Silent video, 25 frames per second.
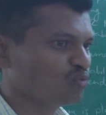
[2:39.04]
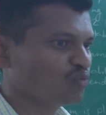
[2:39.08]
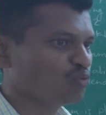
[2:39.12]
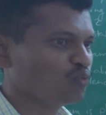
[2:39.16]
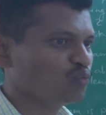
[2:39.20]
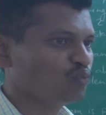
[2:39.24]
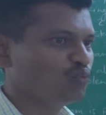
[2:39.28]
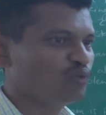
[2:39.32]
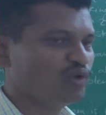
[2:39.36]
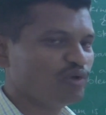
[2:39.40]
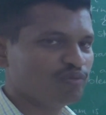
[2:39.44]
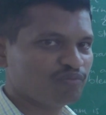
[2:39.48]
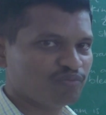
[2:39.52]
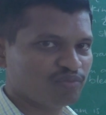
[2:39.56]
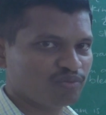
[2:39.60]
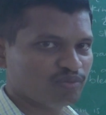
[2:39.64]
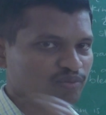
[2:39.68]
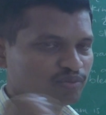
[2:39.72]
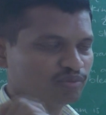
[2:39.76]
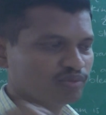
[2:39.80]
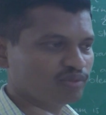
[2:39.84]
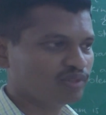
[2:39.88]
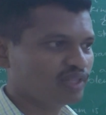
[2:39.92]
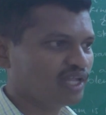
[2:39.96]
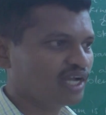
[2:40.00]

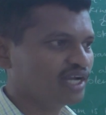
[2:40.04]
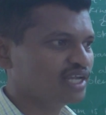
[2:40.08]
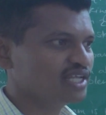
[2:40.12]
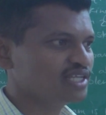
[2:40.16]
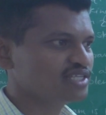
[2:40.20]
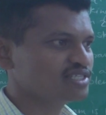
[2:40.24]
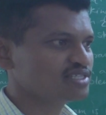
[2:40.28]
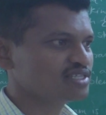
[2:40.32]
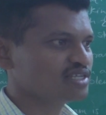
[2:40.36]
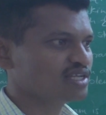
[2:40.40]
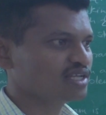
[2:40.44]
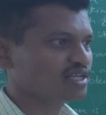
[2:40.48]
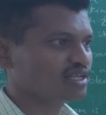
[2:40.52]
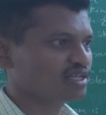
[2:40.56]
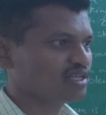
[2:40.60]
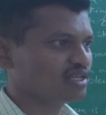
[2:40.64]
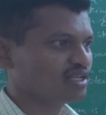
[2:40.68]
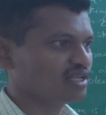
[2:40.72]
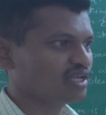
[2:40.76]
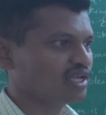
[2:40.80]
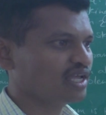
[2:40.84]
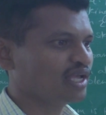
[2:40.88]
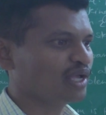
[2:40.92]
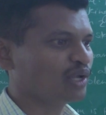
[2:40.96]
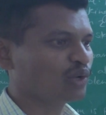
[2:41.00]
whip, that is
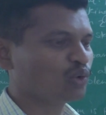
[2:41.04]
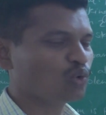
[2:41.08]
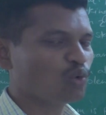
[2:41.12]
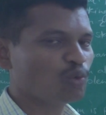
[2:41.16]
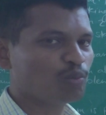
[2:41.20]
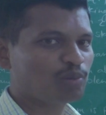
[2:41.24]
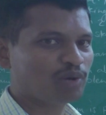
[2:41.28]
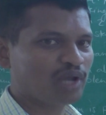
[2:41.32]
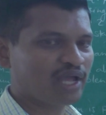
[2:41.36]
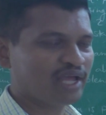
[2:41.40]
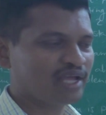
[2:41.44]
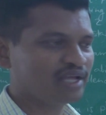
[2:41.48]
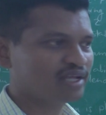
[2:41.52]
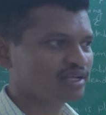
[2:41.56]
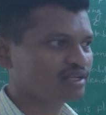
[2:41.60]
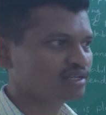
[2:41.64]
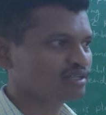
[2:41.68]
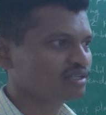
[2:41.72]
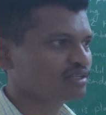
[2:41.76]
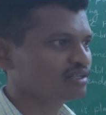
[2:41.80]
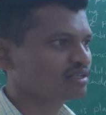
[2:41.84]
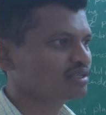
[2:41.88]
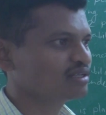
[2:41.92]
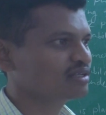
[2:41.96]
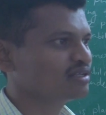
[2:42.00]
a rope like